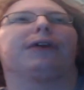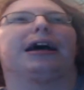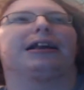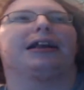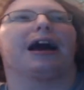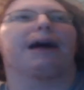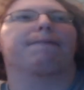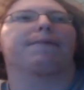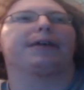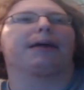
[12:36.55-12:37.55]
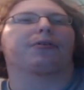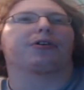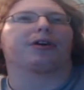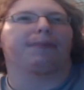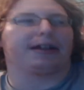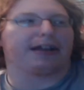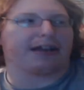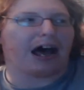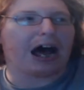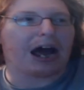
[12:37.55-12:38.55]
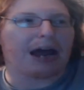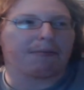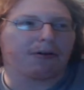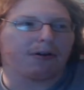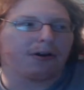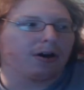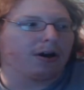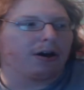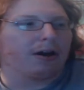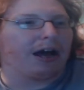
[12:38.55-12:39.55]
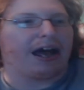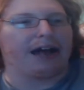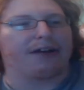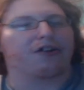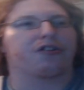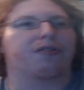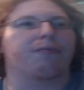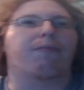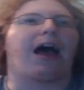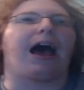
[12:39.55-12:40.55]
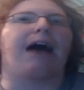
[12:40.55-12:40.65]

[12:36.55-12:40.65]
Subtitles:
and not be able to commit the time and just have a